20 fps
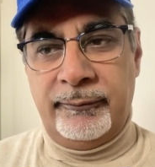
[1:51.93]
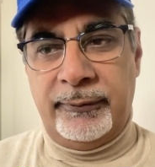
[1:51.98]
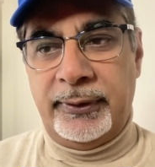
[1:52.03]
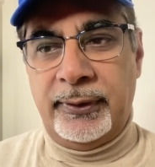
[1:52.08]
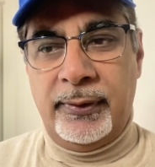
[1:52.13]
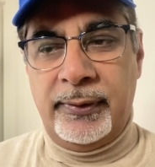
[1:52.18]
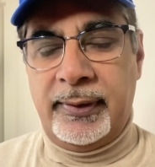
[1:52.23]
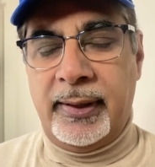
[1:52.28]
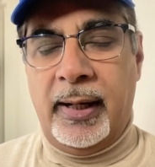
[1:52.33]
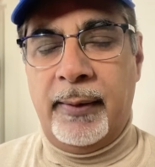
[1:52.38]

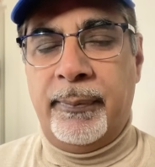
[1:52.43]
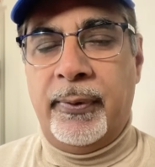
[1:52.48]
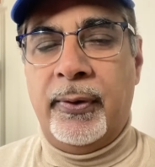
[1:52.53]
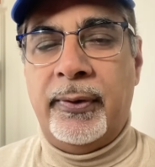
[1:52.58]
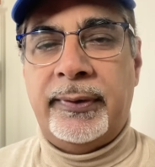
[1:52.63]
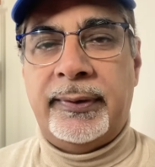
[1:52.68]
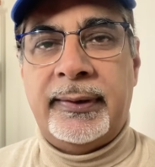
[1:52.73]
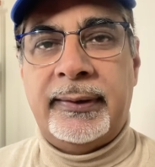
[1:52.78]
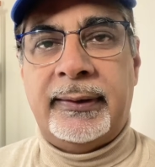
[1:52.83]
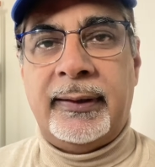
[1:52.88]
videos that I
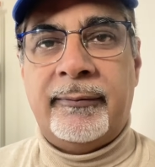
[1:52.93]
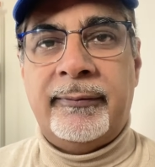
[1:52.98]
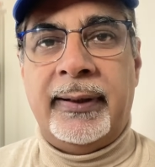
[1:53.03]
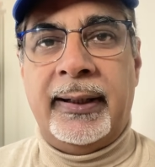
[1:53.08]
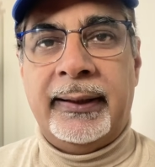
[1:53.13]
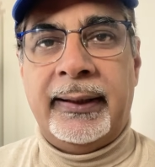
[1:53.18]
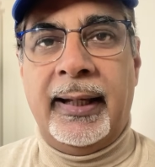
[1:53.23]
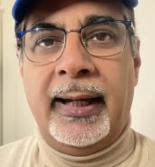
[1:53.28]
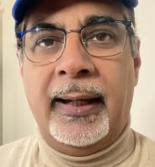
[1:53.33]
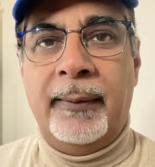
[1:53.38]
post and stuff
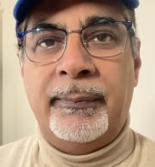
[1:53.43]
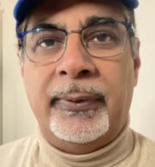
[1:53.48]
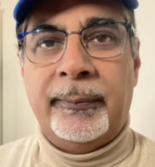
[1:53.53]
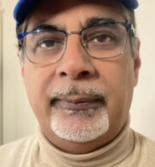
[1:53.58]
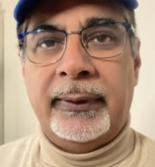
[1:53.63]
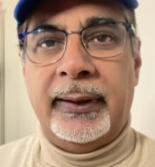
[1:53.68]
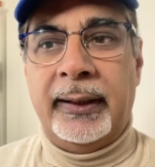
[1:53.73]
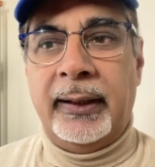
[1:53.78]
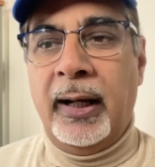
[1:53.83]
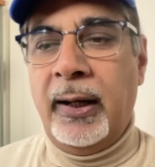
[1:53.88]
like that, and
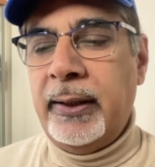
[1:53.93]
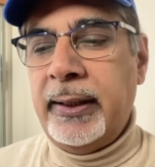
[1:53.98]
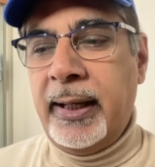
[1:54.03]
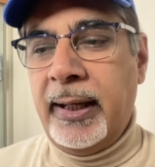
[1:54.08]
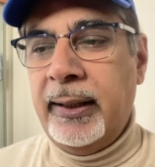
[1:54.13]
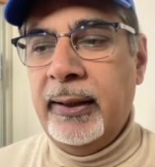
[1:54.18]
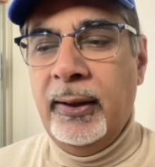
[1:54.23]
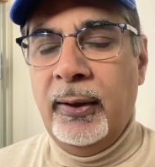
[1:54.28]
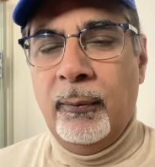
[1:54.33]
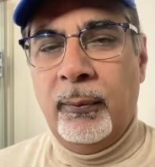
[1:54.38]
people are like, oh
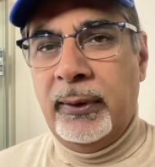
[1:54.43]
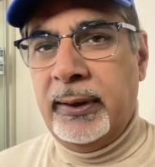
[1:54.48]
yeah,